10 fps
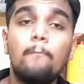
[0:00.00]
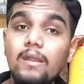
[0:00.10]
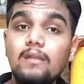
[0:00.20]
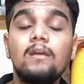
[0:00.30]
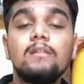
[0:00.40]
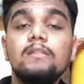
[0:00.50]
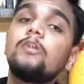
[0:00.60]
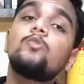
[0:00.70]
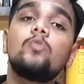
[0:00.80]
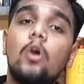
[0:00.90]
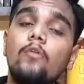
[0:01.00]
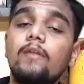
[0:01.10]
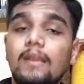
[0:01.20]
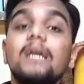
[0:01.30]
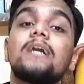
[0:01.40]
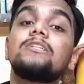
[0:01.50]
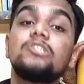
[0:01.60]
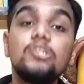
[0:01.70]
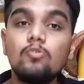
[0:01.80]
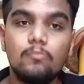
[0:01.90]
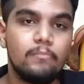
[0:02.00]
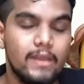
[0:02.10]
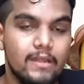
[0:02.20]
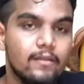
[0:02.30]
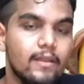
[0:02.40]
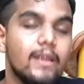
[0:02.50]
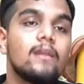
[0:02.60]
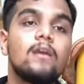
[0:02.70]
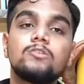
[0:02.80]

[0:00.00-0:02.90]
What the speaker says: but they do not really consume meat, right?